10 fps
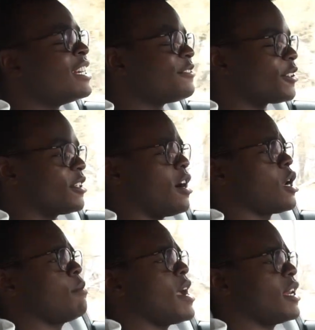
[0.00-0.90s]
for an
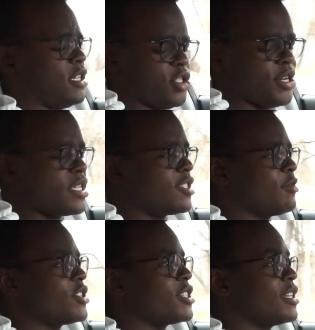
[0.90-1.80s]
automatic
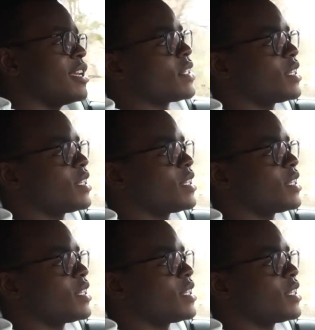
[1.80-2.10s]
transmission.